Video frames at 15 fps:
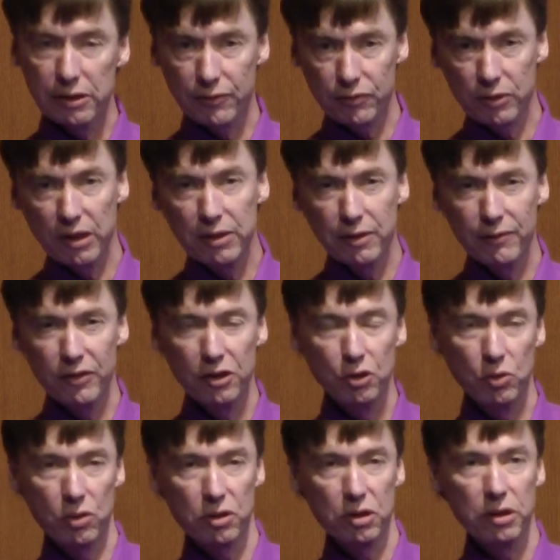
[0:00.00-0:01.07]
different
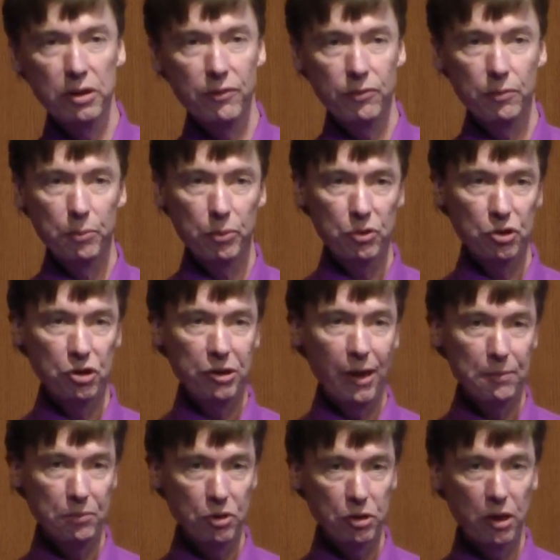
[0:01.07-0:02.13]
individuals a different
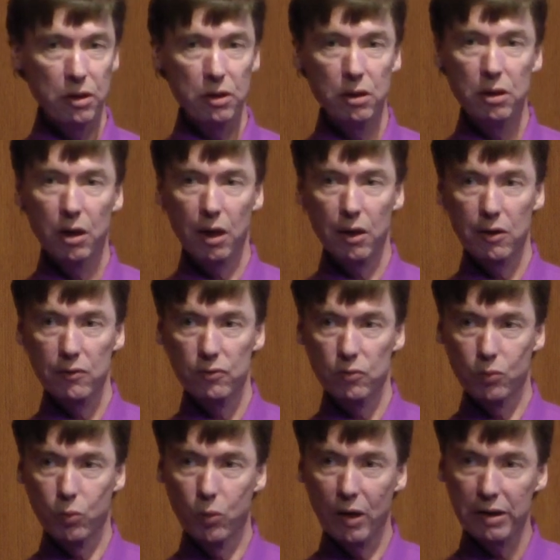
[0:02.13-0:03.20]
perception of
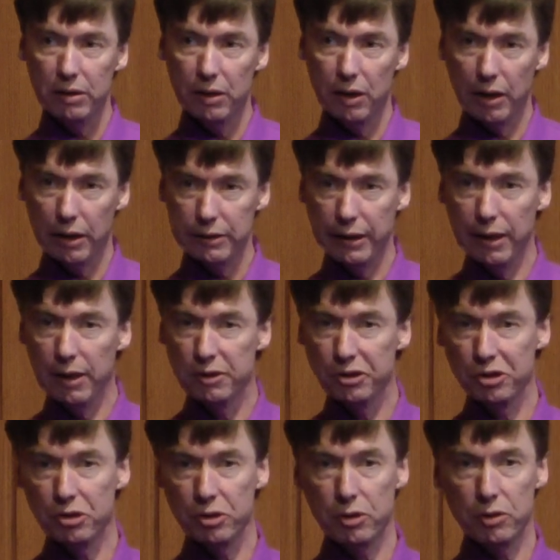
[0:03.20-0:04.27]
what a
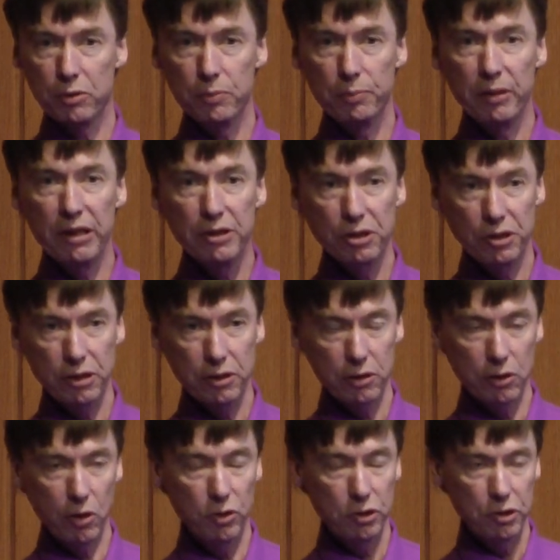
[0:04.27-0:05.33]
cancer
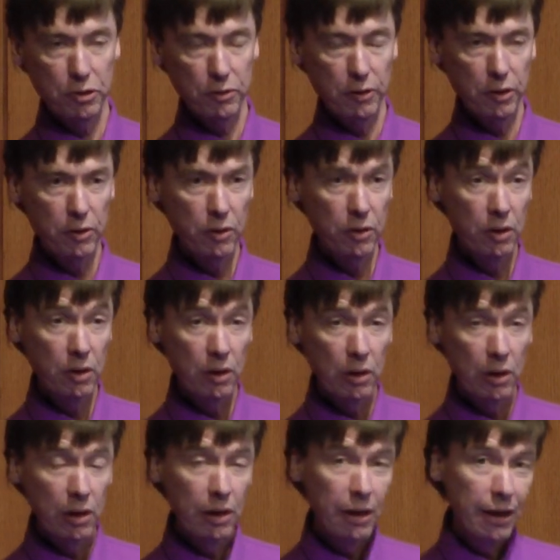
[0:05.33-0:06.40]
patient goes through.
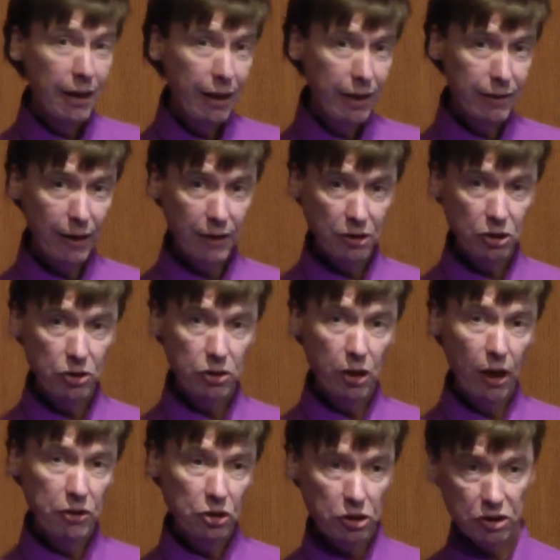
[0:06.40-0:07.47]
And that's
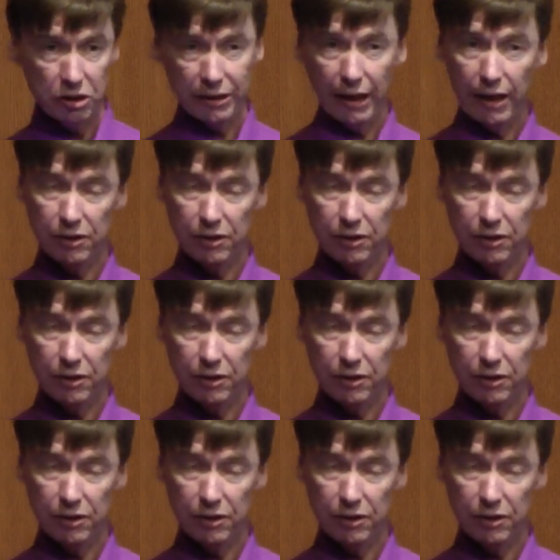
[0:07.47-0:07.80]
not just